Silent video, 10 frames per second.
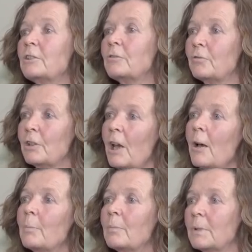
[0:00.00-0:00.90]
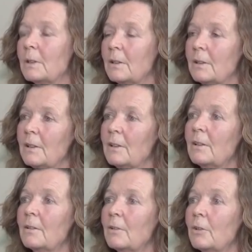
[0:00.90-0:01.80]
to fill up
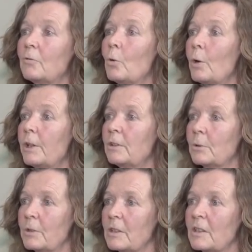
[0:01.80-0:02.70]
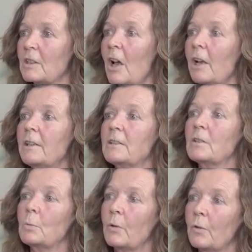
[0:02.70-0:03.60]
the void or the
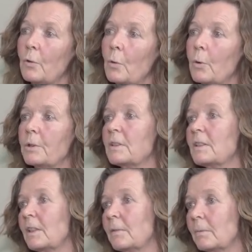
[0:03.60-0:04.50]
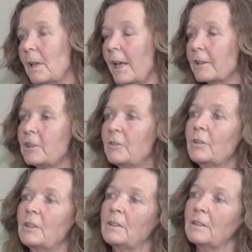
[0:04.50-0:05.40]
silence with thoughts and
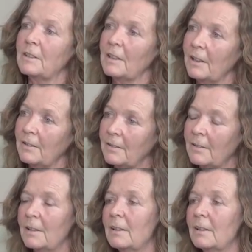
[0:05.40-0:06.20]
activities and